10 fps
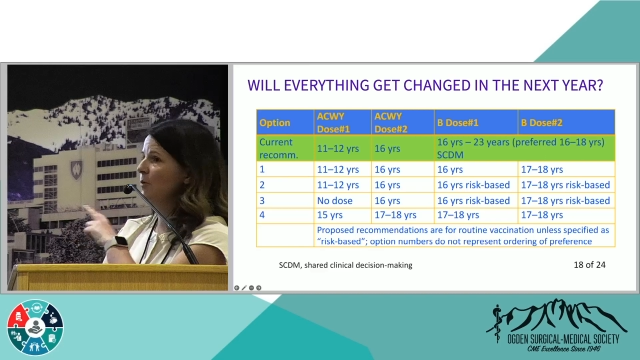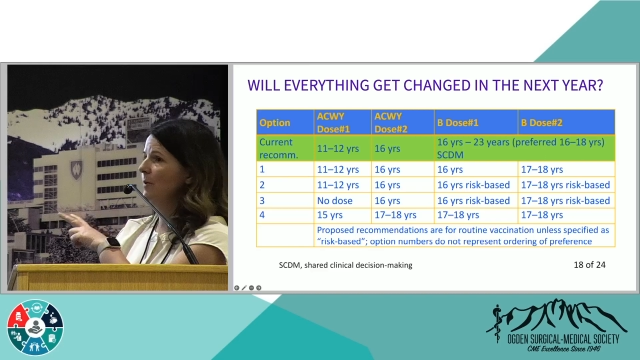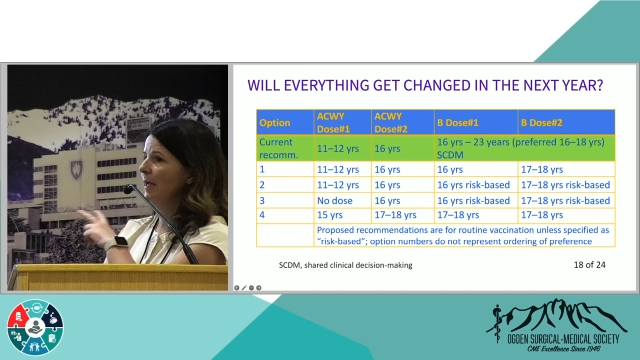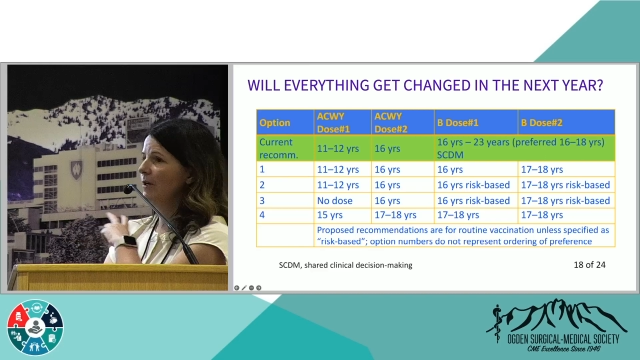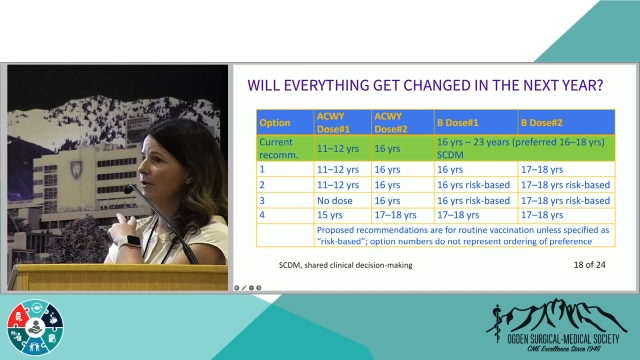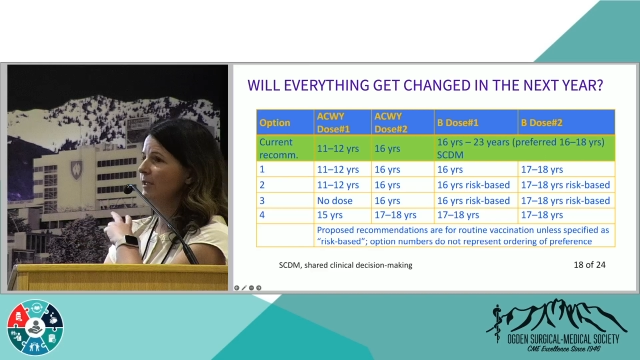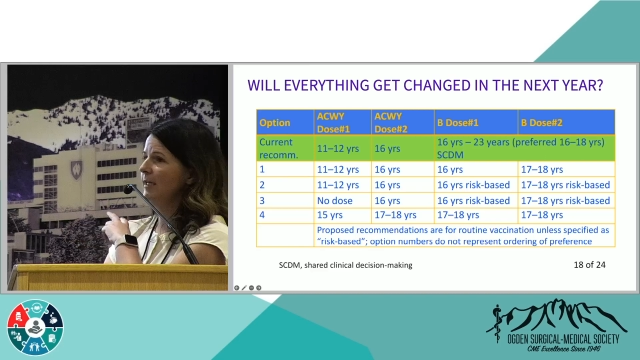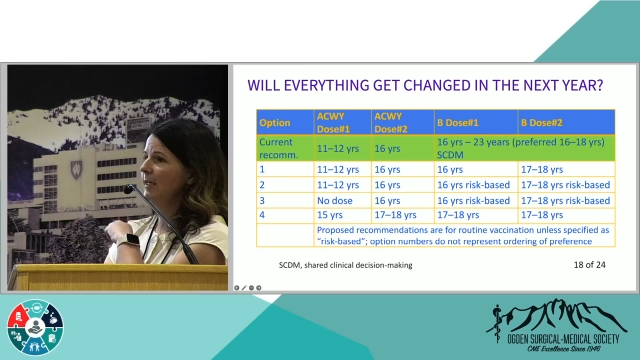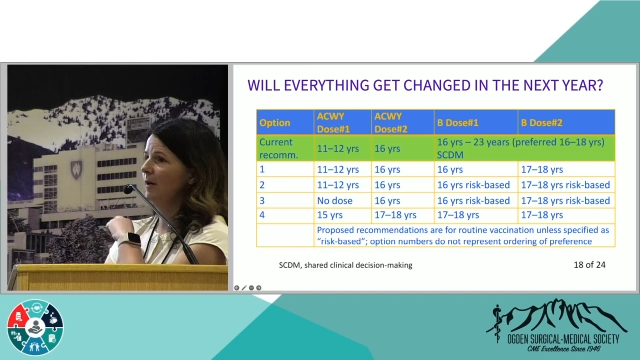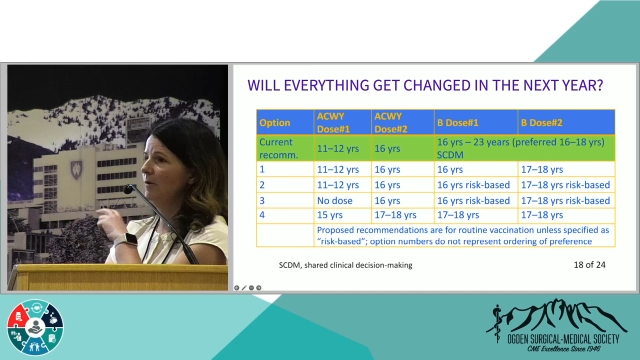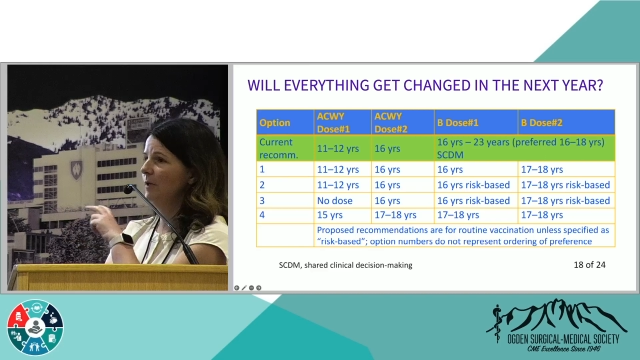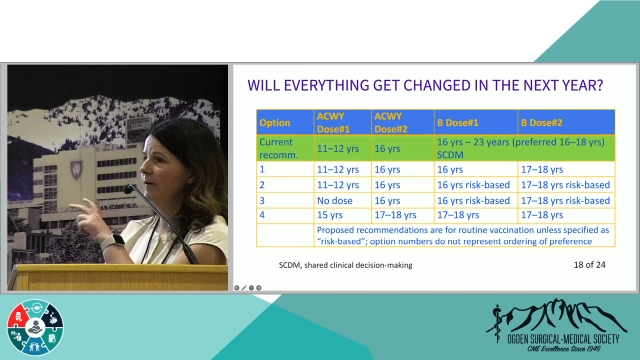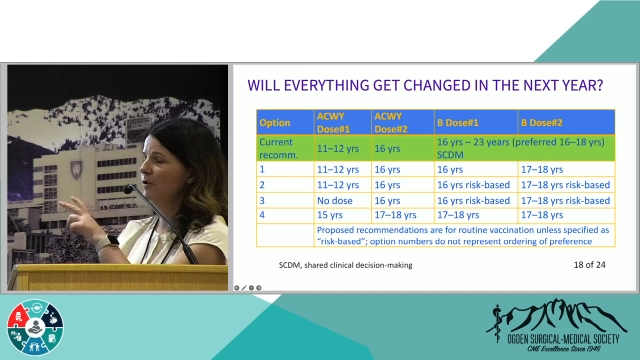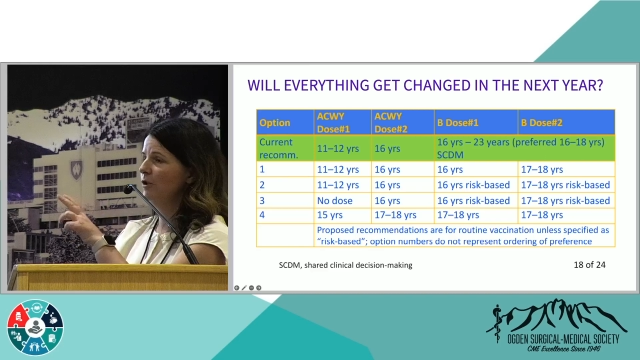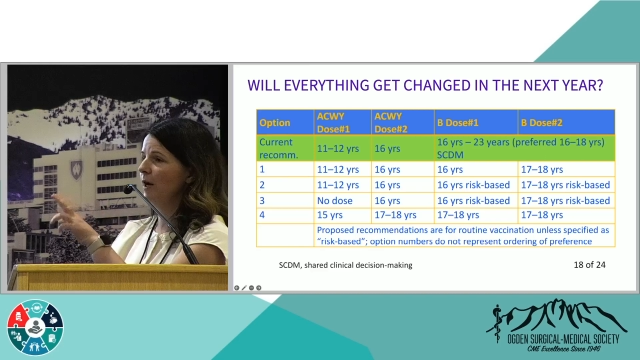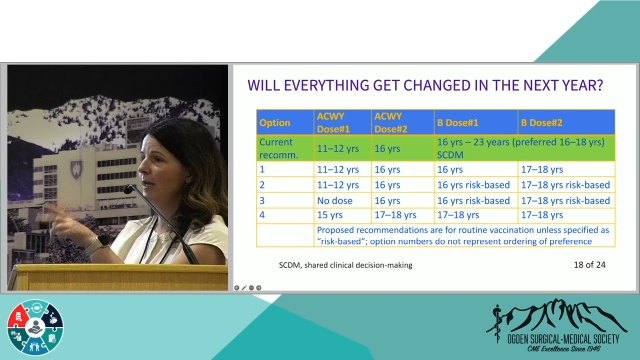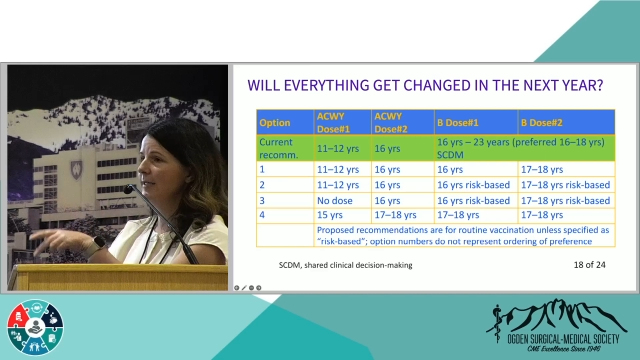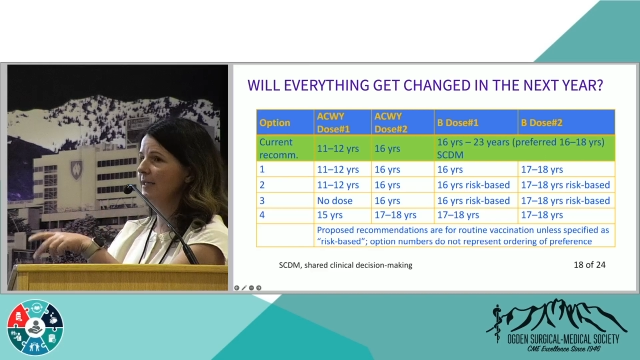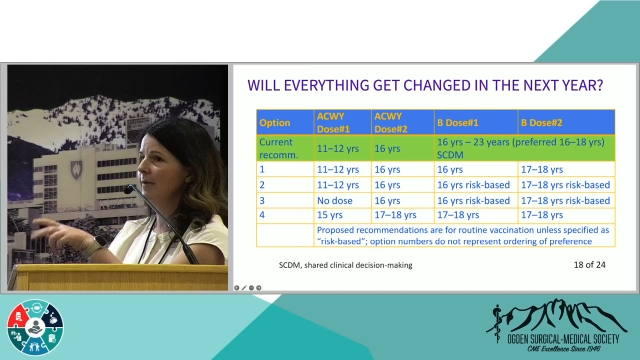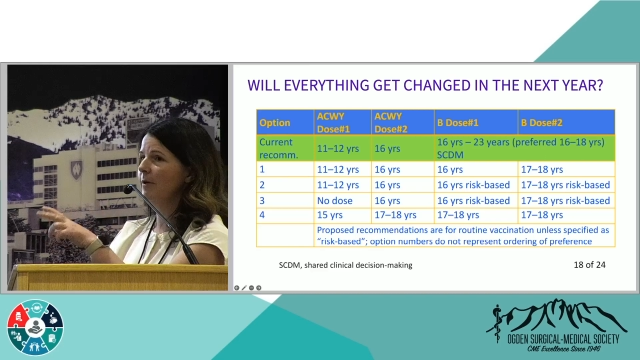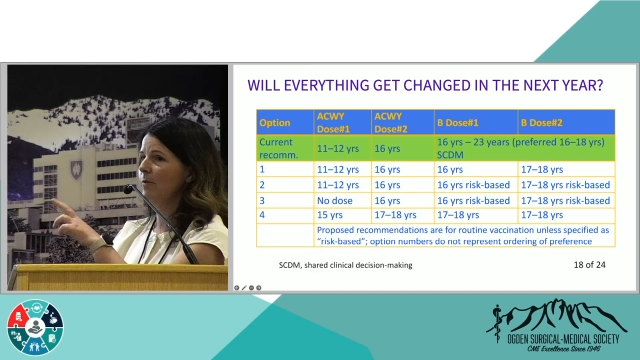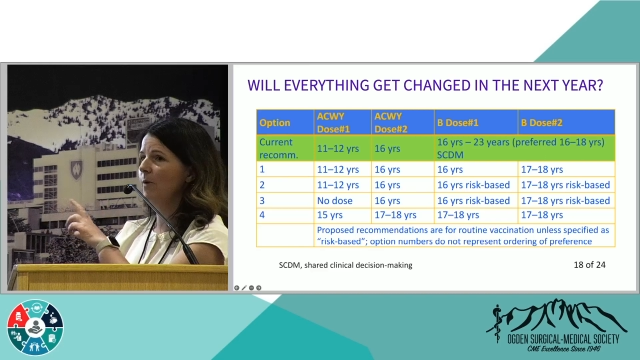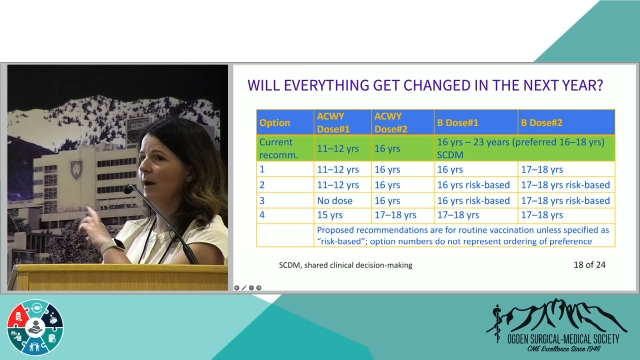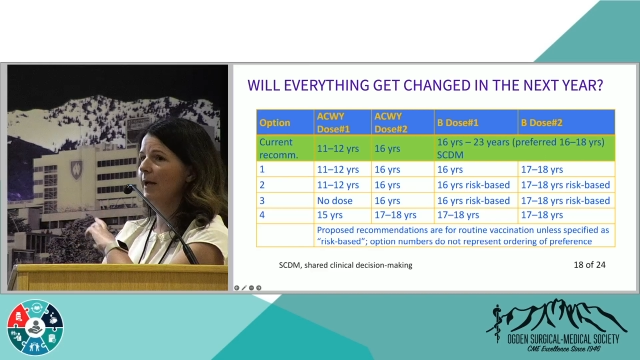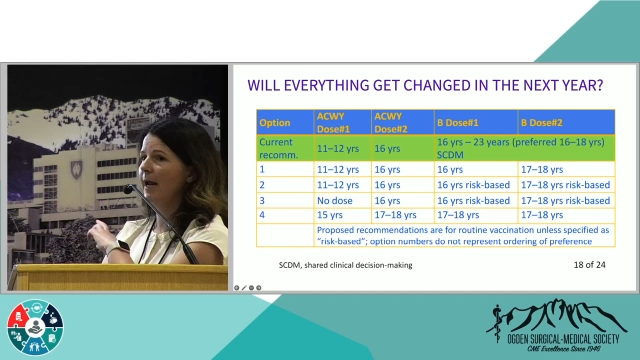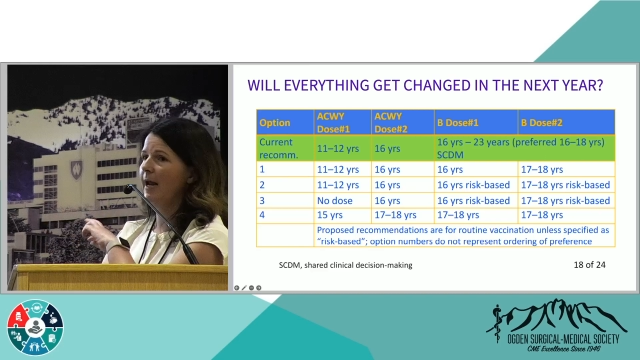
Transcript: a later teen. Your ACWY